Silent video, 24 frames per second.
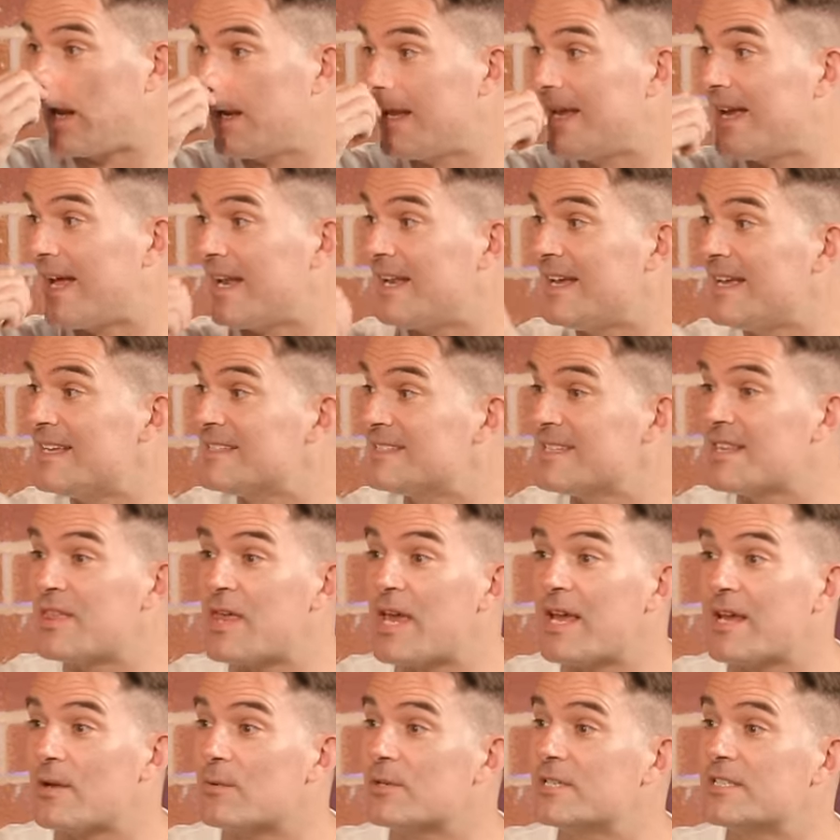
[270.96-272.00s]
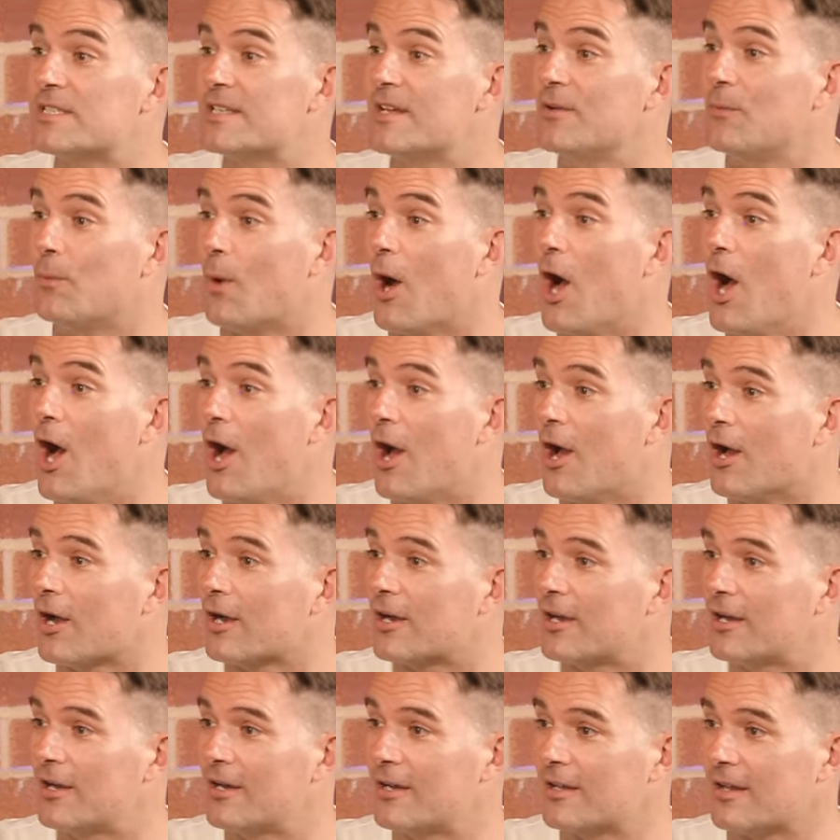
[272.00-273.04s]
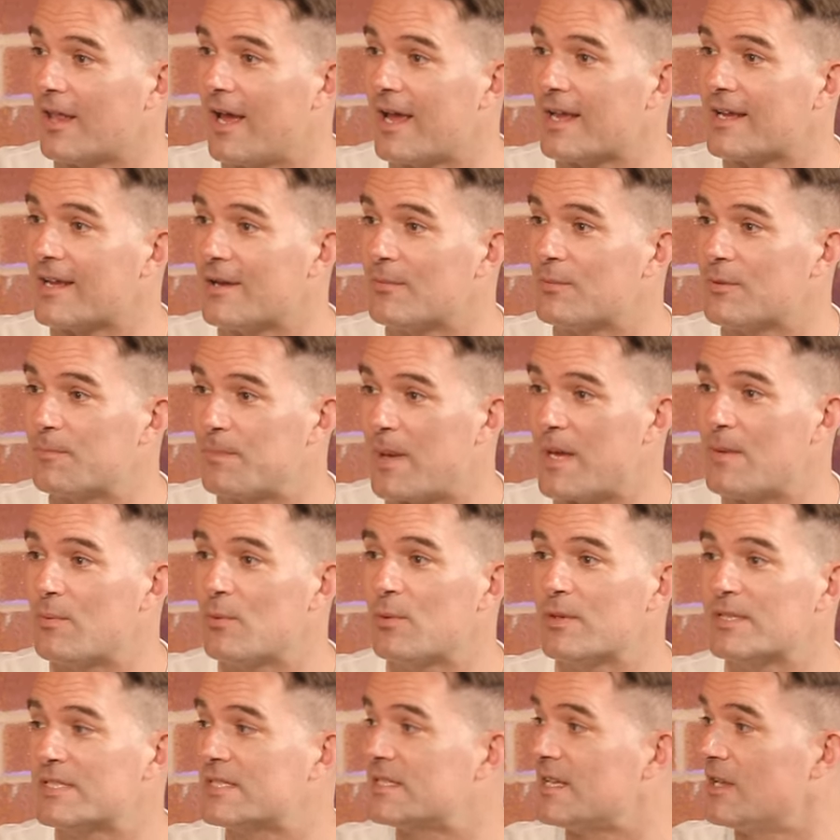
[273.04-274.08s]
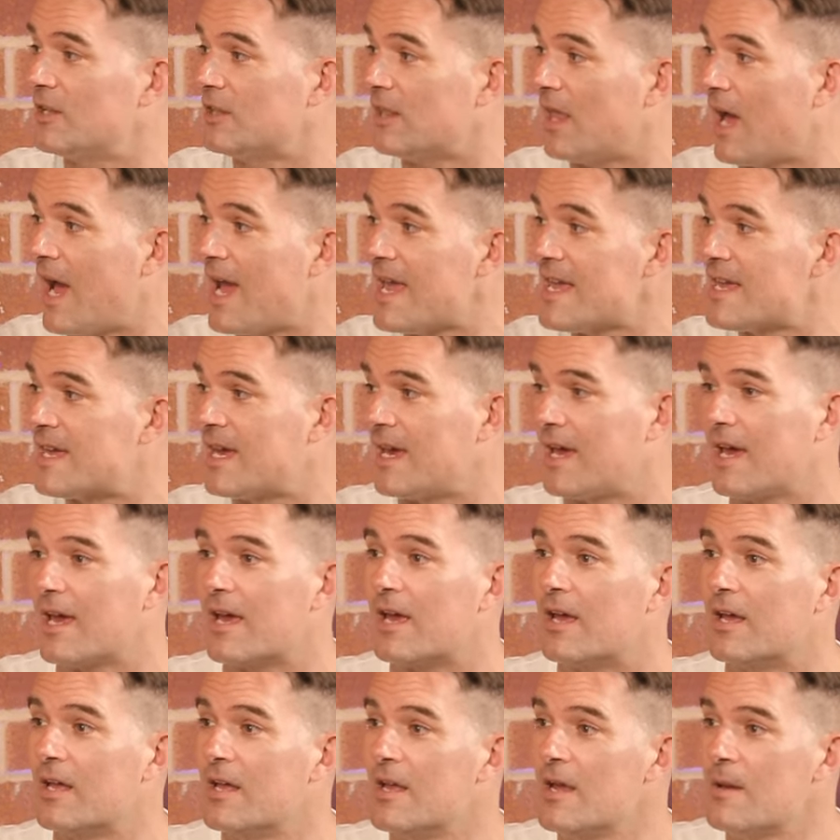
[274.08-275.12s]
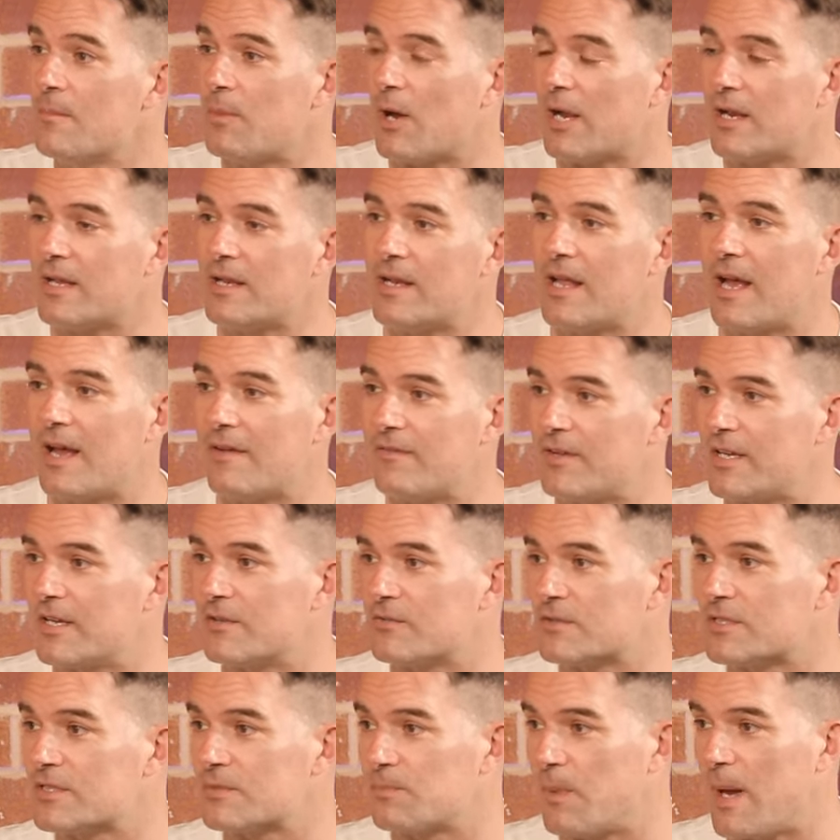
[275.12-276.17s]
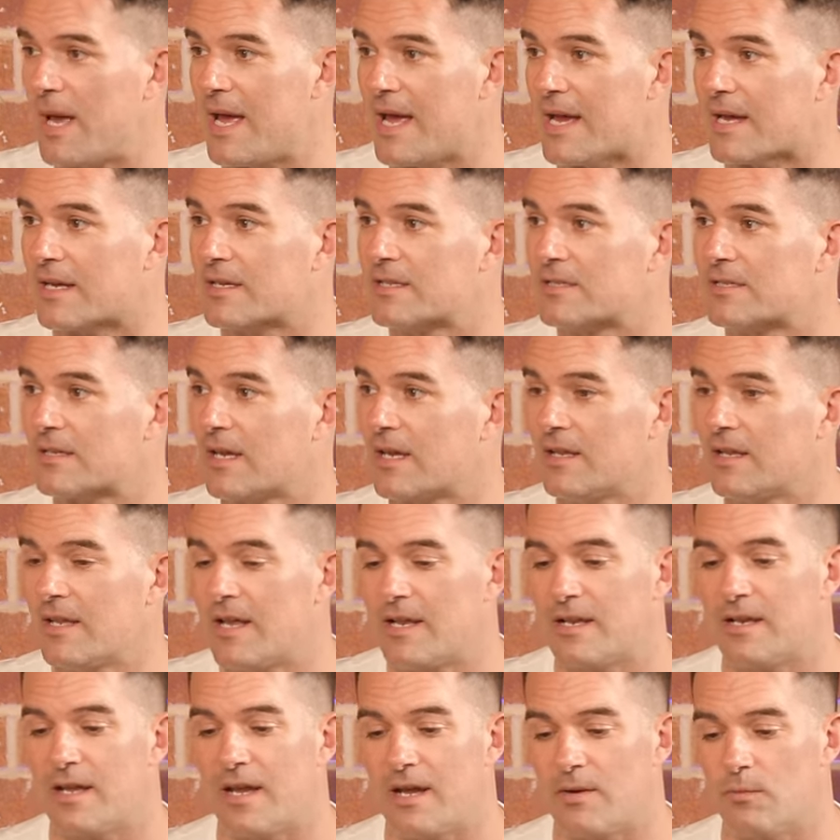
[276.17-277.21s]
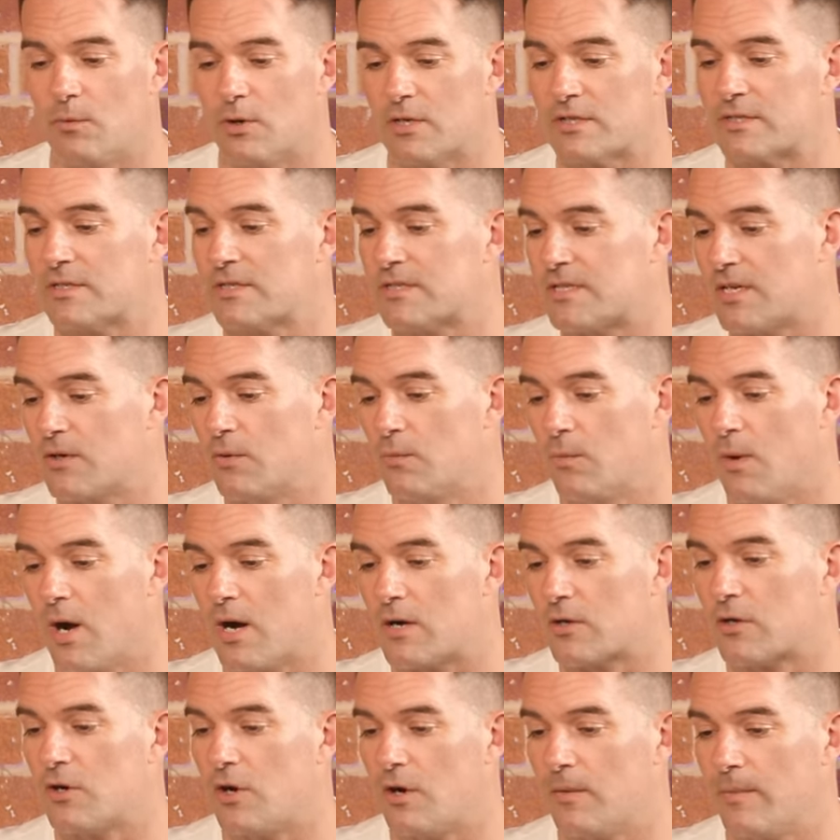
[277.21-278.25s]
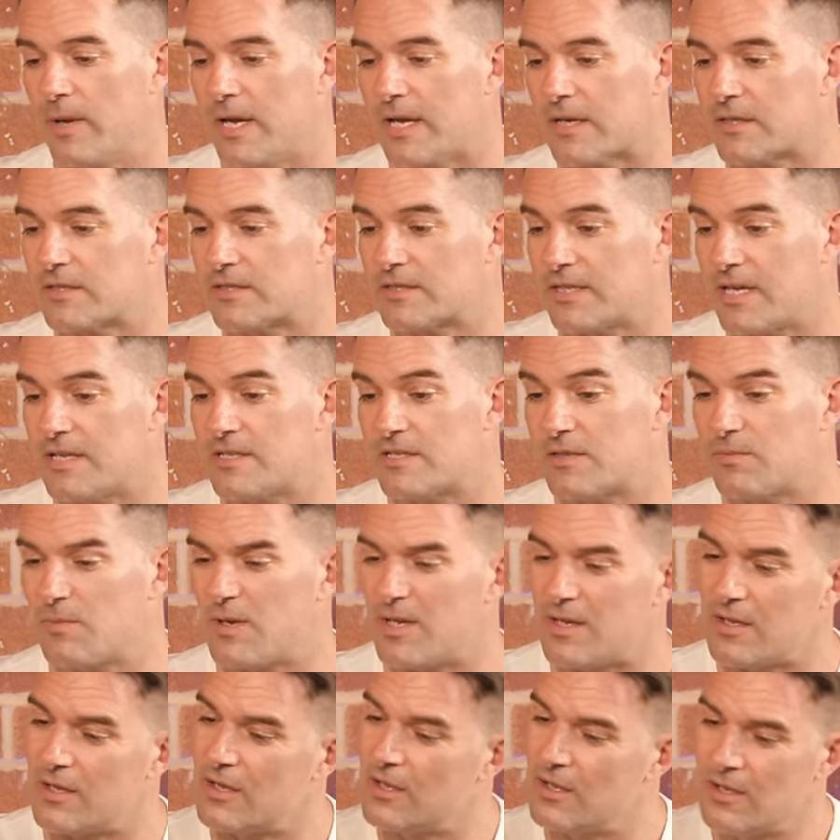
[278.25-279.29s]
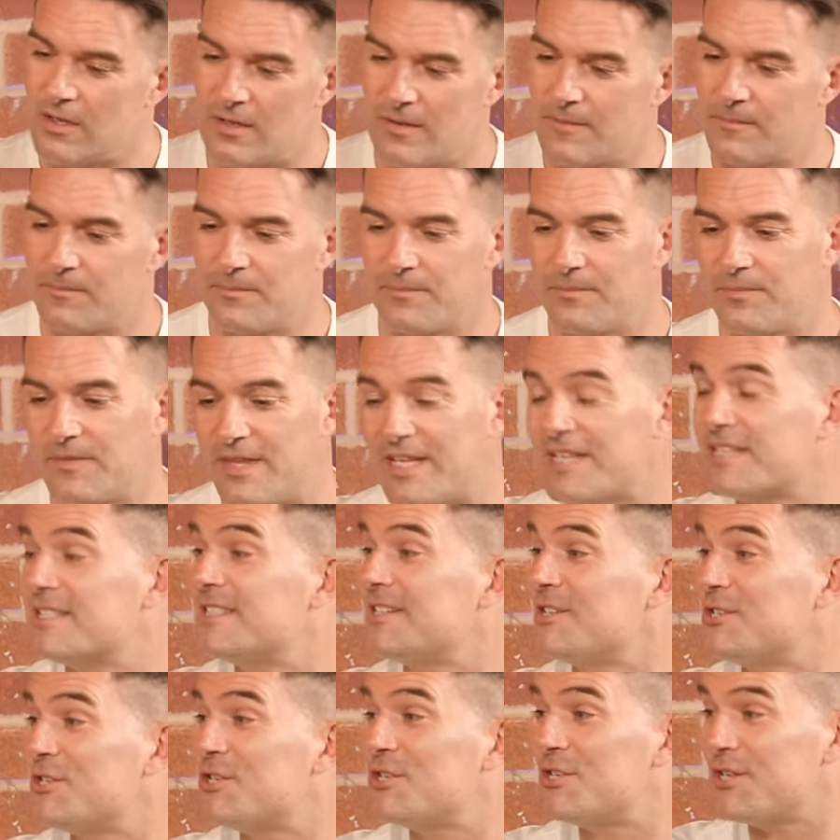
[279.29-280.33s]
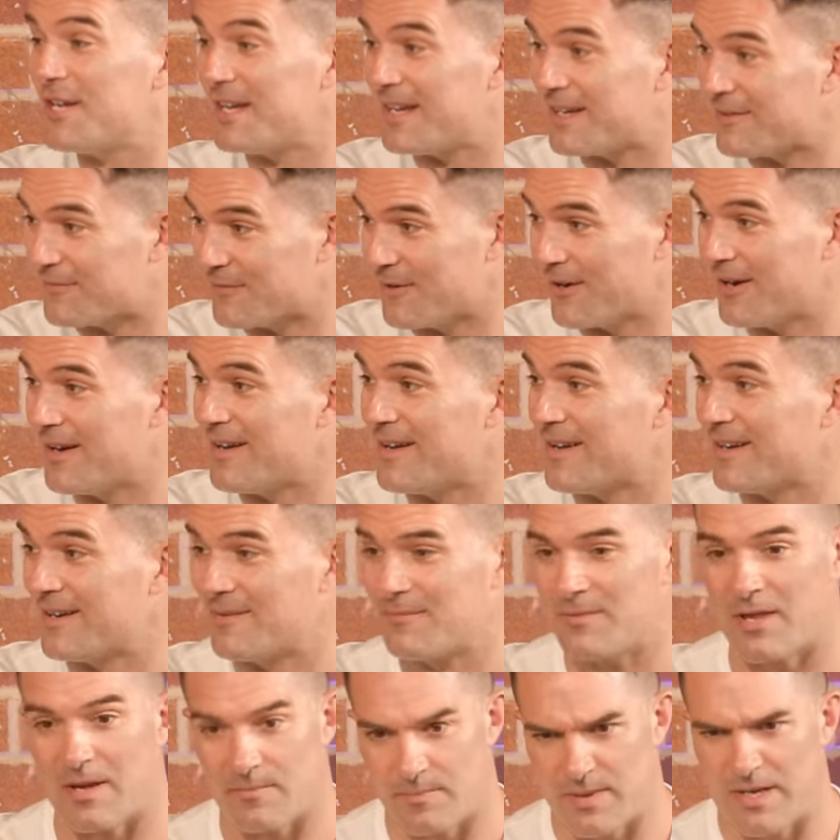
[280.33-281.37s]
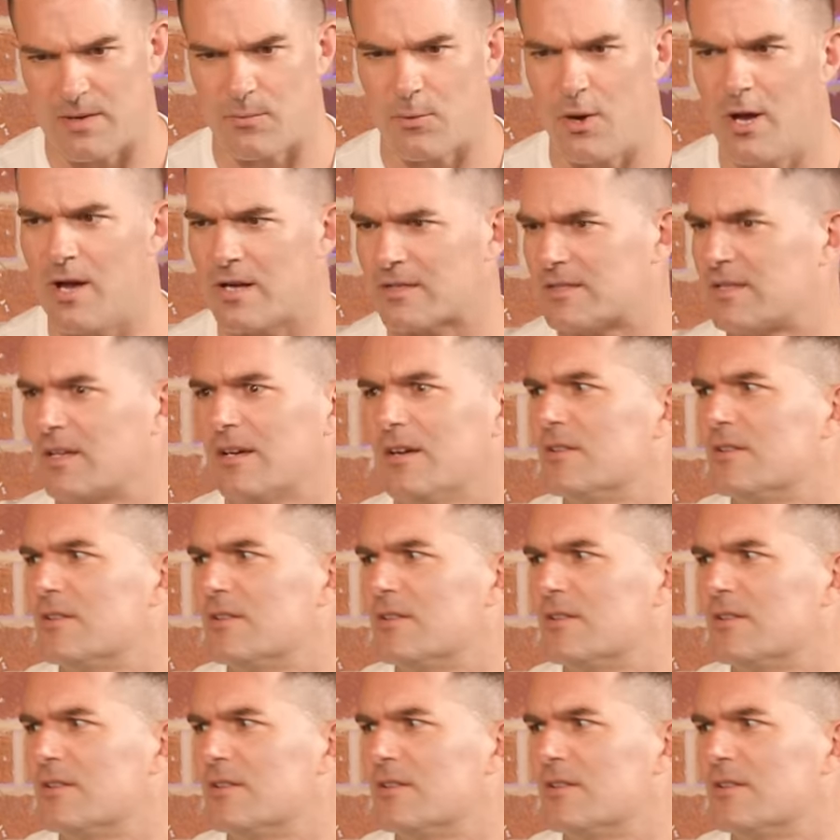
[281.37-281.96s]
here's the thing, it would still work. Yeah, like, people would still like it, but I didn't have any respect. and then it wasn't till one comic said to me, "This is shit," right? And I'm like, but it works.